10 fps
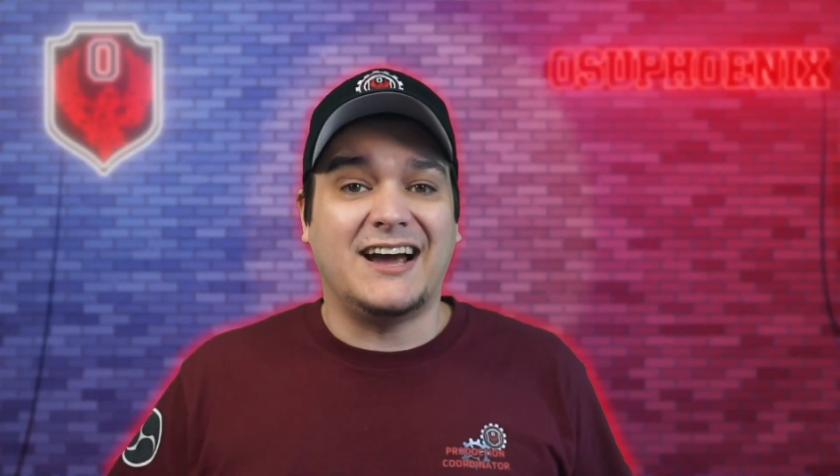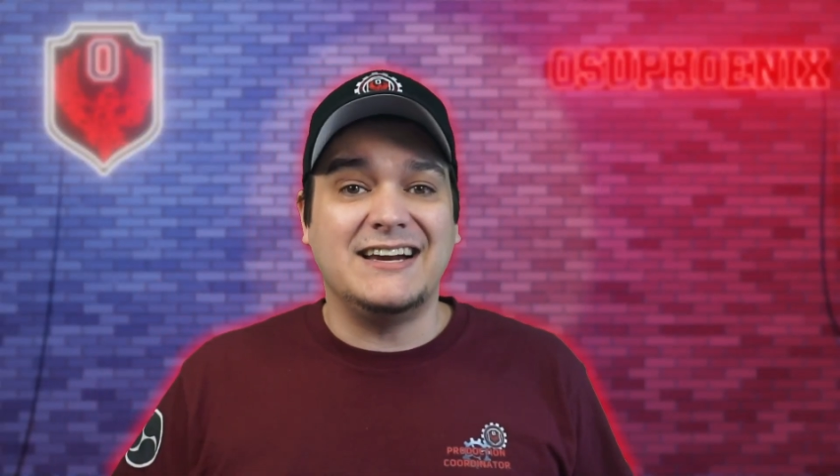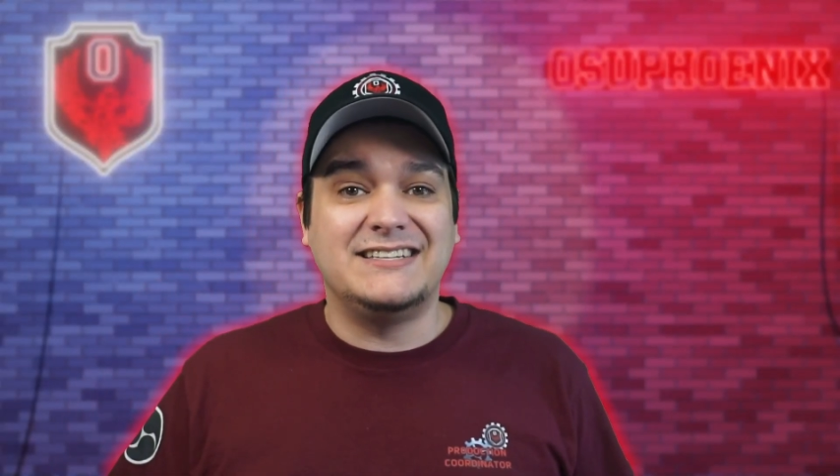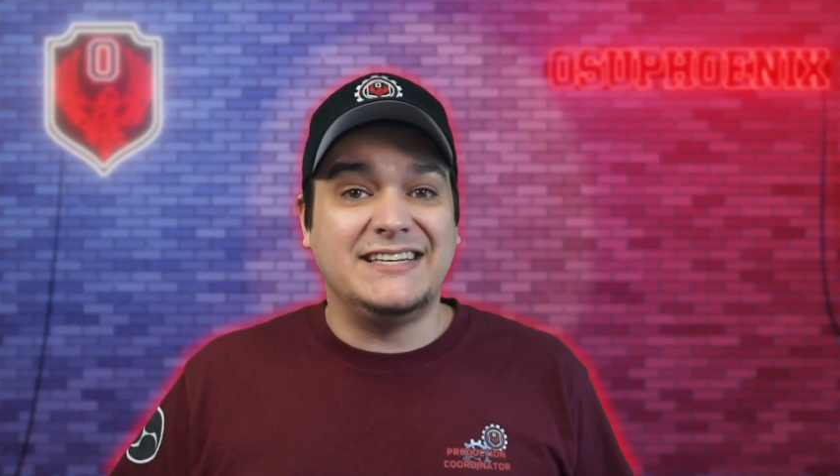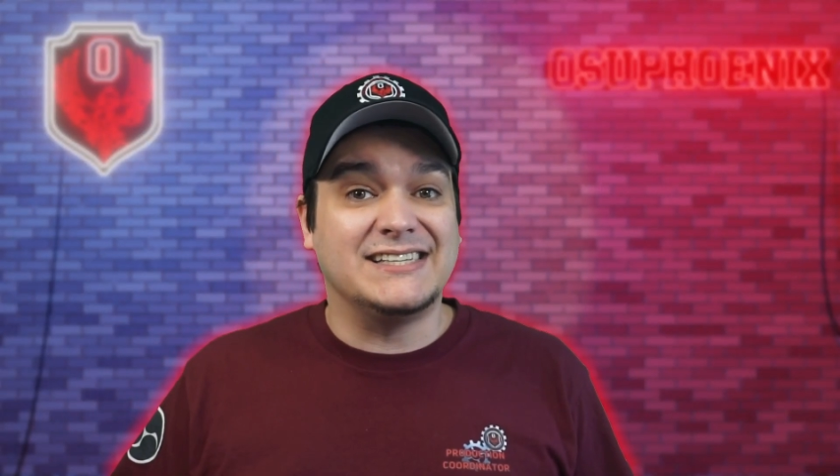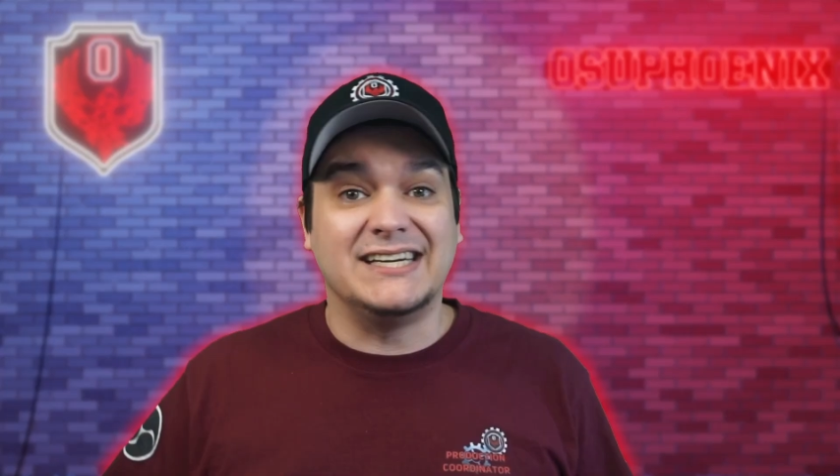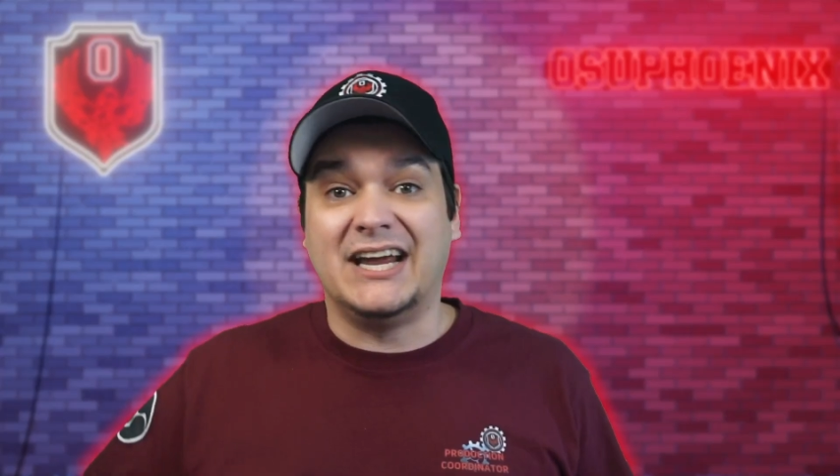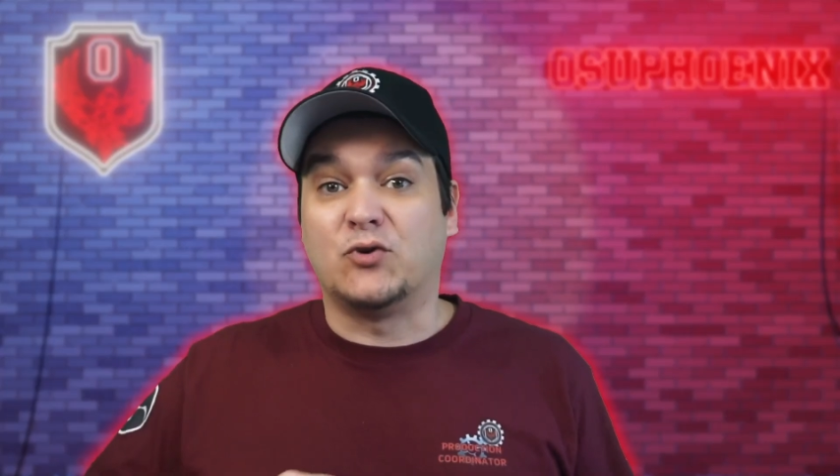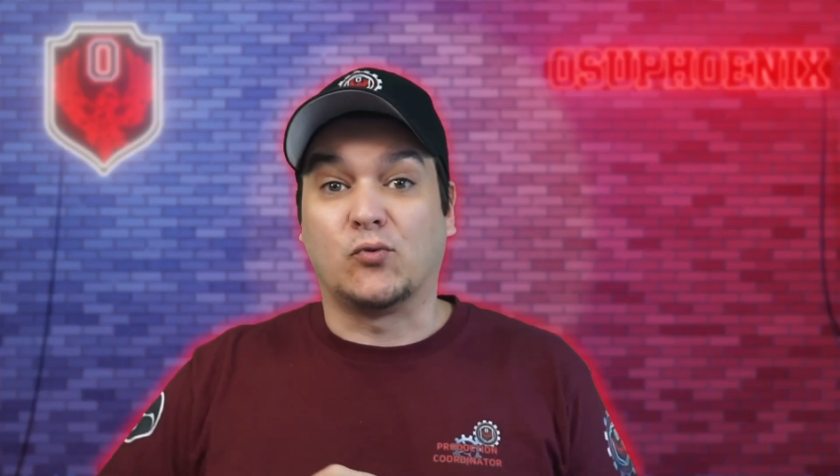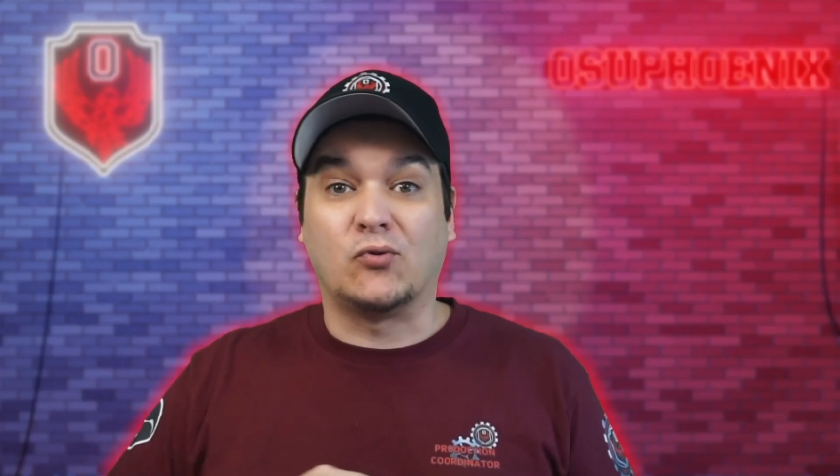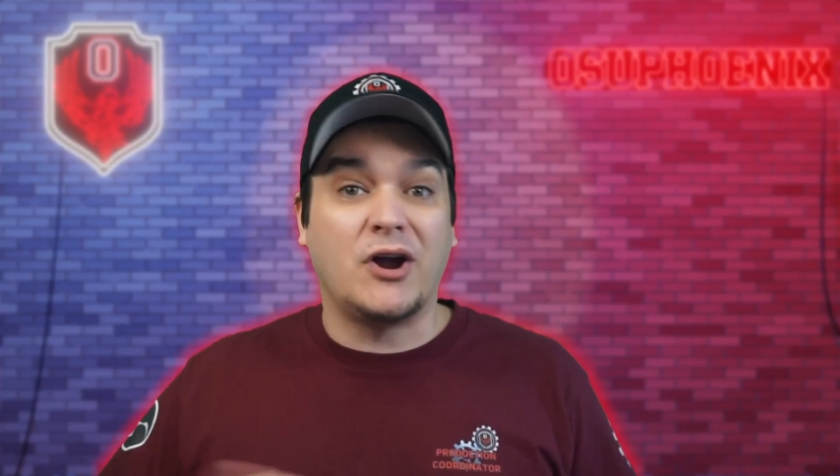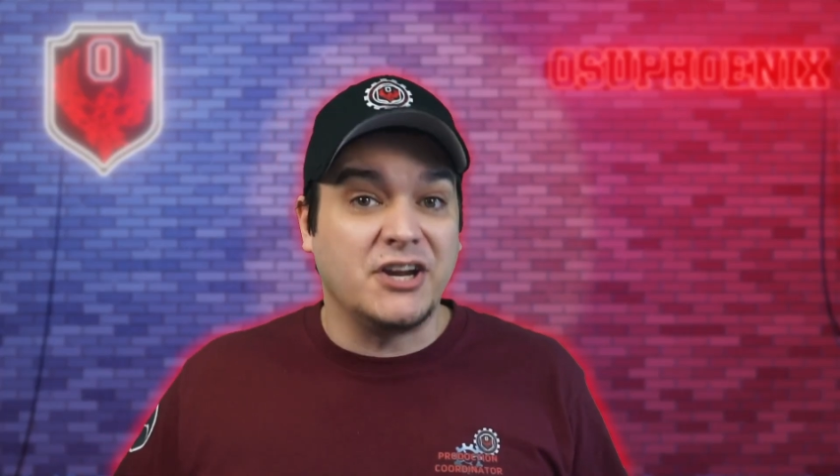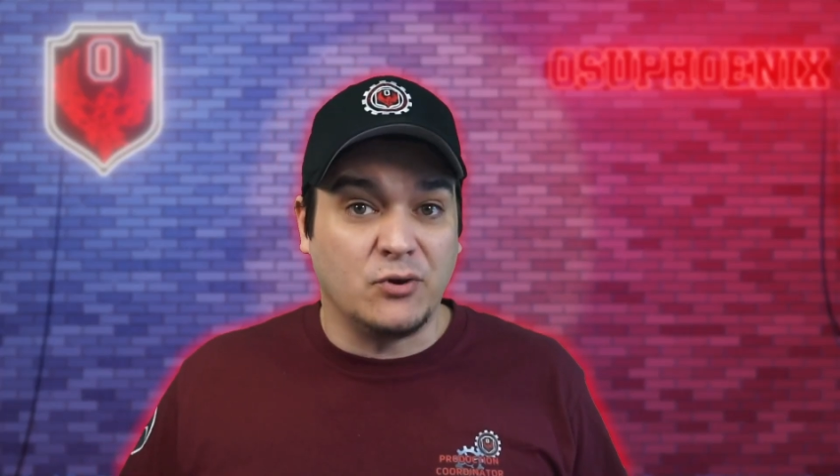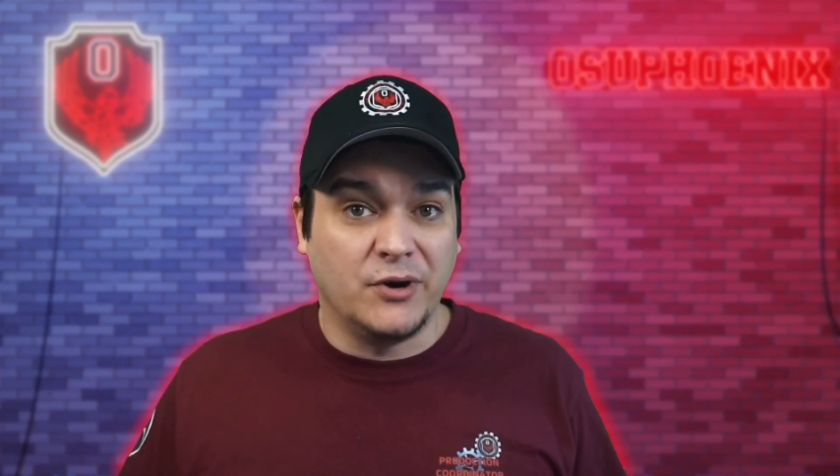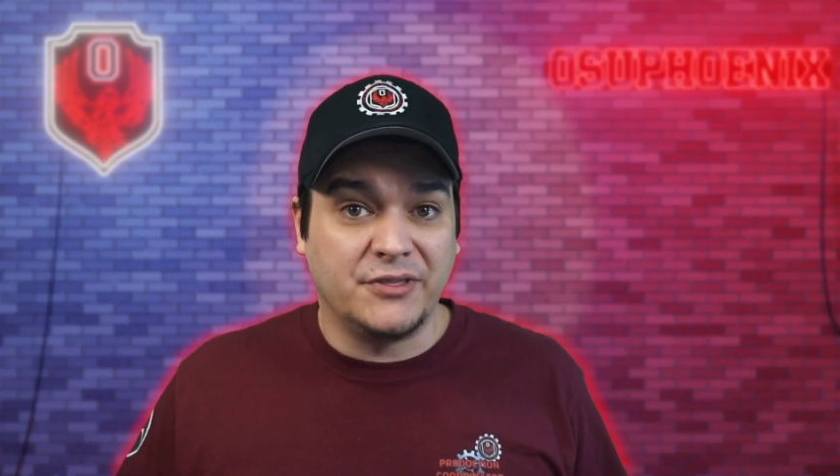idea and
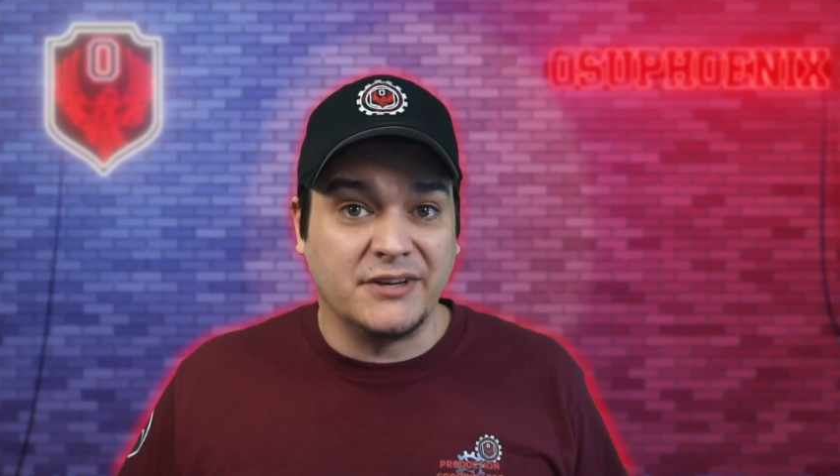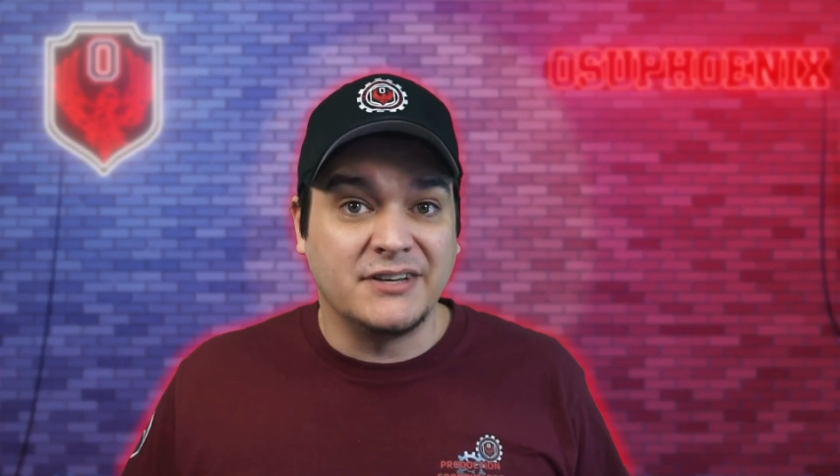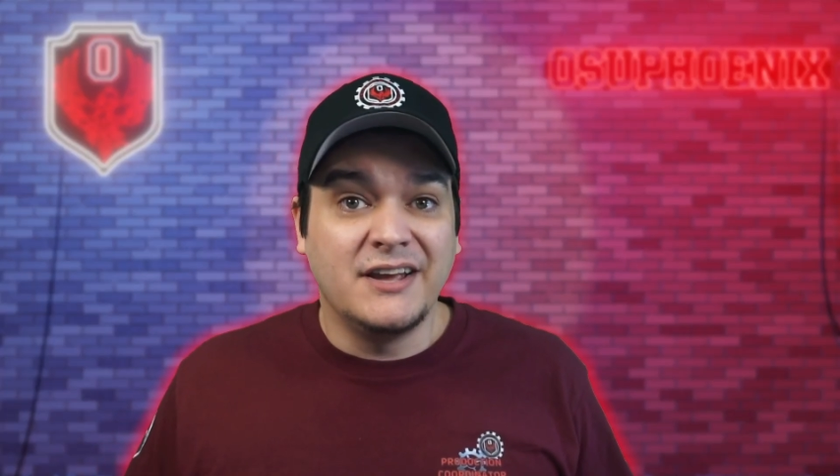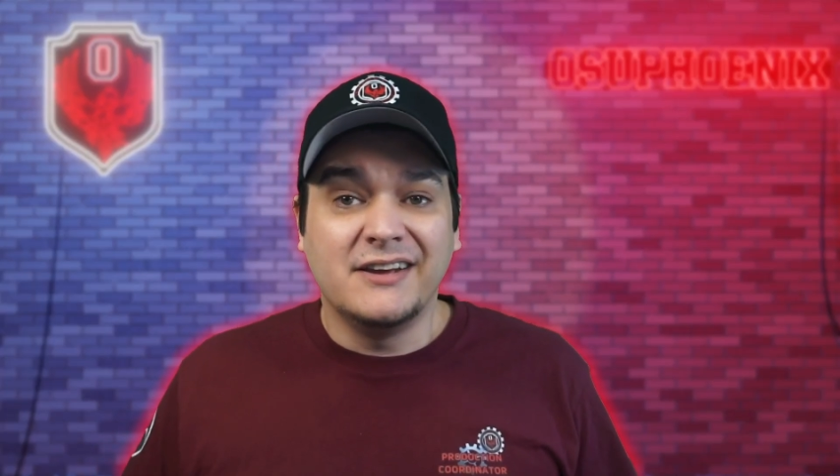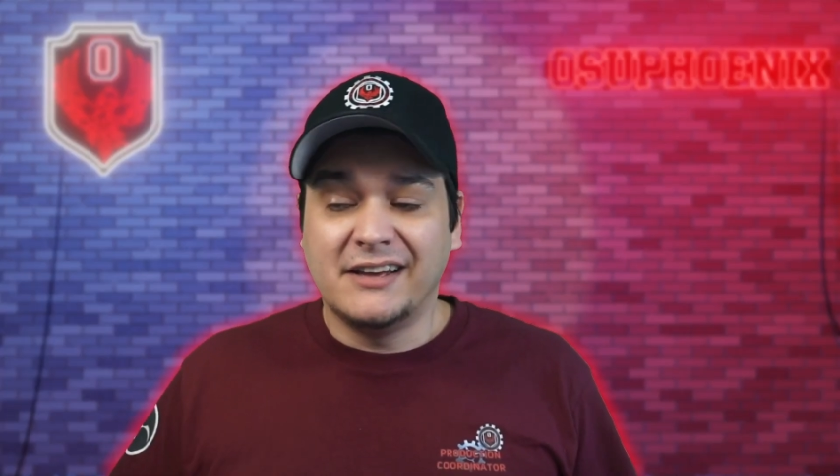running with it.